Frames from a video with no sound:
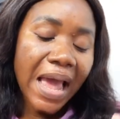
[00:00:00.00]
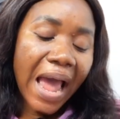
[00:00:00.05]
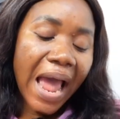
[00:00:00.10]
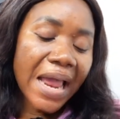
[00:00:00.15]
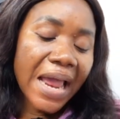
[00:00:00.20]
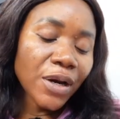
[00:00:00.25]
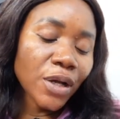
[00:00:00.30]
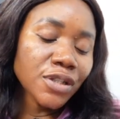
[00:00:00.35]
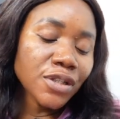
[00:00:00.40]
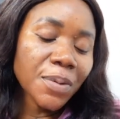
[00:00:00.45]

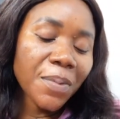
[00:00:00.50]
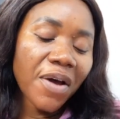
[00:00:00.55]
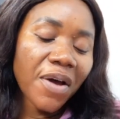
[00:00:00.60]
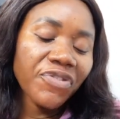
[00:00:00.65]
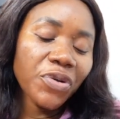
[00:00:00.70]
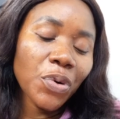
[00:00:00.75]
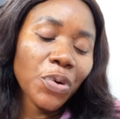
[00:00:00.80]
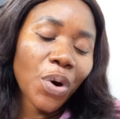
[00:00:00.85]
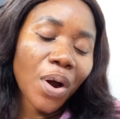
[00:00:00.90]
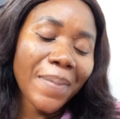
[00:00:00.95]
I know some
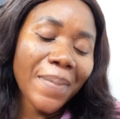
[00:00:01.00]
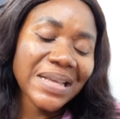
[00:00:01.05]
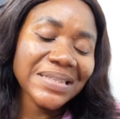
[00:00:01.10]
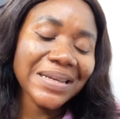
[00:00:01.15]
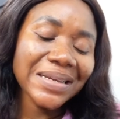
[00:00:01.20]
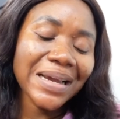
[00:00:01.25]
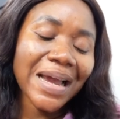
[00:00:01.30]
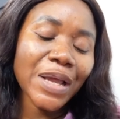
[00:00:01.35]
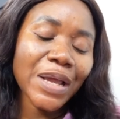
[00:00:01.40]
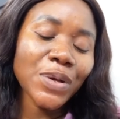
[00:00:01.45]
of you will come and
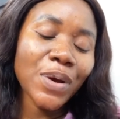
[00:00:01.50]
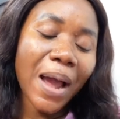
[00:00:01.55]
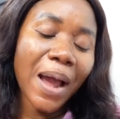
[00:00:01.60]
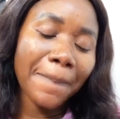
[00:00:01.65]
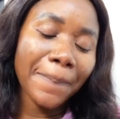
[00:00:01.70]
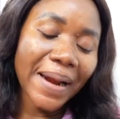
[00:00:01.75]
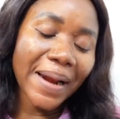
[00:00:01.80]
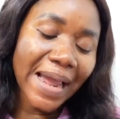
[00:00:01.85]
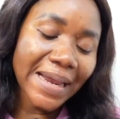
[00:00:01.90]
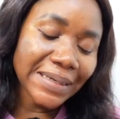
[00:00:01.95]
say, can you
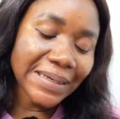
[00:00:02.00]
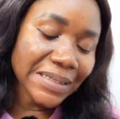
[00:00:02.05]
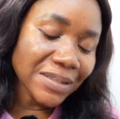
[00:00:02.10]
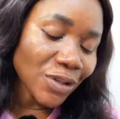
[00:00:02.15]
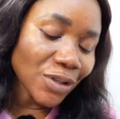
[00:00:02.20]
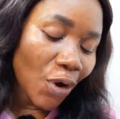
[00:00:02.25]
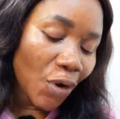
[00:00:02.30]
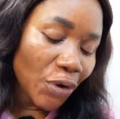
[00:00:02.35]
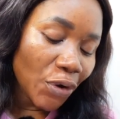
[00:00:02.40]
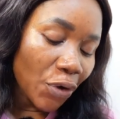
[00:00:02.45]
apply
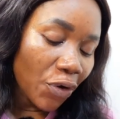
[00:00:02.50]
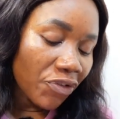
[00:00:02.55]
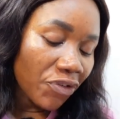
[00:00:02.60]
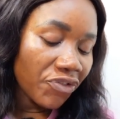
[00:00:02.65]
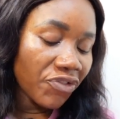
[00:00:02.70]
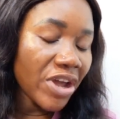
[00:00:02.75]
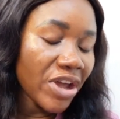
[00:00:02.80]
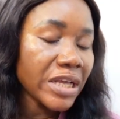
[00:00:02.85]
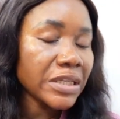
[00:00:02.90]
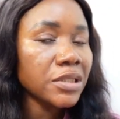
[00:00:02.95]
this on your
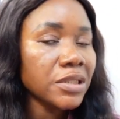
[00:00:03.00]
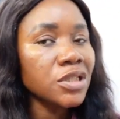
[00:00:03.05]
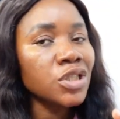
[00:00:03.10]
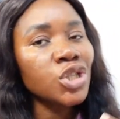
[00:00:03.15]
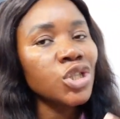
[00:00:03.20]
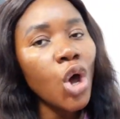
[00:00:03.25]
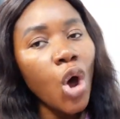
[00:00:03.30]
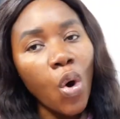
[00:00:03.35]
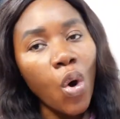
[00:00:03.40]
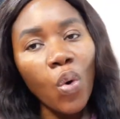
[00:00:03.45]
face?
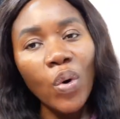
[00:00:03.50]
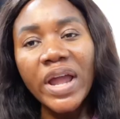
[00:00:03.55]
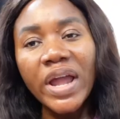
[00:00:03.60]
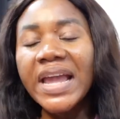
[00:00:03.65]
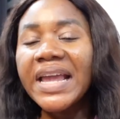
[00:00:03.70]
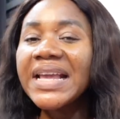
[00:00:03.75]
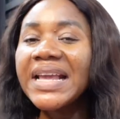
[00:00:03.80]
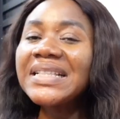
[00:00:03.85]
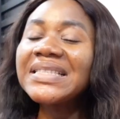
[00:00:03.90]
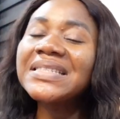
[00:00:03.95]
No,
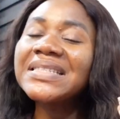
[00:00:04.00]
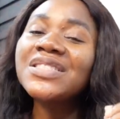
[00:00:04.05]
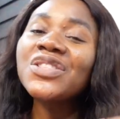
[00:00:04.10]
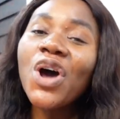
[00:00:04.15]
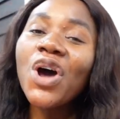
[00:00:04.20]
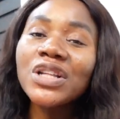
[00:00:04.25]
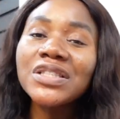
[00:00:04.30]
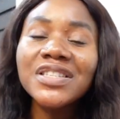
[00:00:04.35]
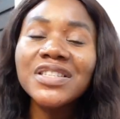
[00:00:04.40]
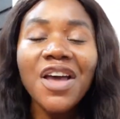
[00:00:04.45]
it's
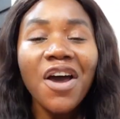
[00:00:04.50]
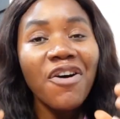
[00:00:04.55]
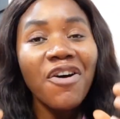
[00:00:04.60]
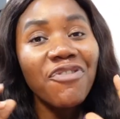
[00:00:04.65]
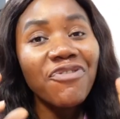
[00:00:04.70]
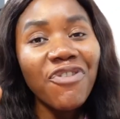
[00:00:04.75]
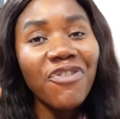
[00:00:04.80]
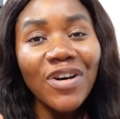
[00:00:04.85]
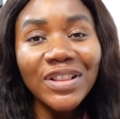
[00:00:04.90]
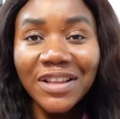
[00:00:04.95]
not
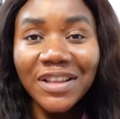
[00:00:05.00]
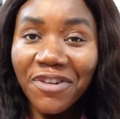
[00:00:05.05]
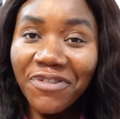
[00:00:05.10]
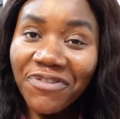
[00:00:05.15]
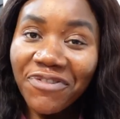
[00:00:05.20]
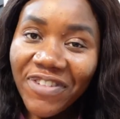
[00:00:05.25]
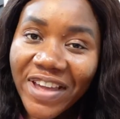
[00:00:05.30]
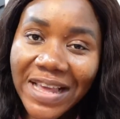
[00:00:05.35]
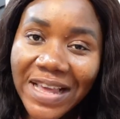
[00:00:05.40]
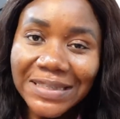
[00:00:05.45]
for the
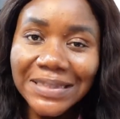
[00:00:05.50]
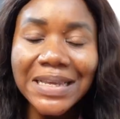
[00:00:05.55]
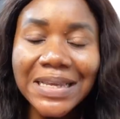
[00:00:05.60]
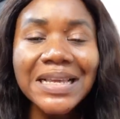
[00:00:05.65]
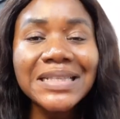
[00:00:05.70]
face.